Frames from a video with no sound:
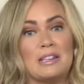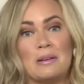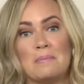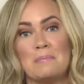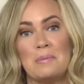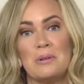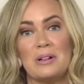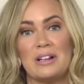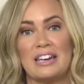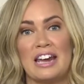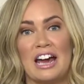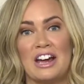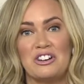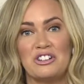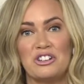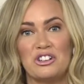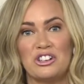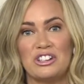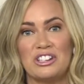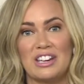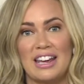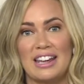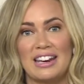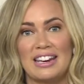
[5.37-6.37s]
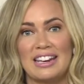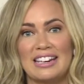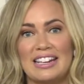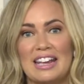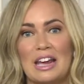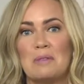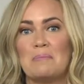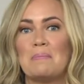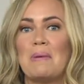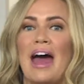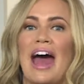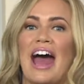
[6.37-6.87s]
simple and understated
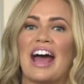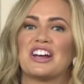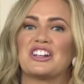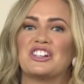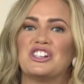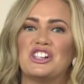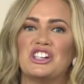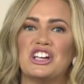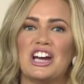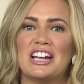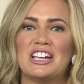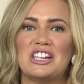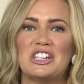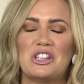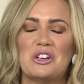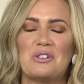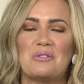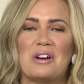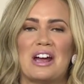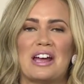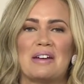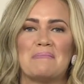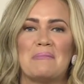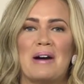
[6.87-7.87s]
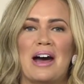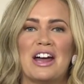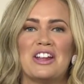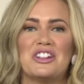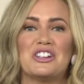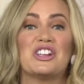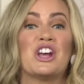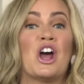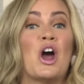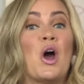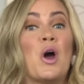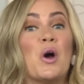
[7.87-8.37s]
can pack just the right
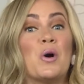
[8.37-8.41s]
punch.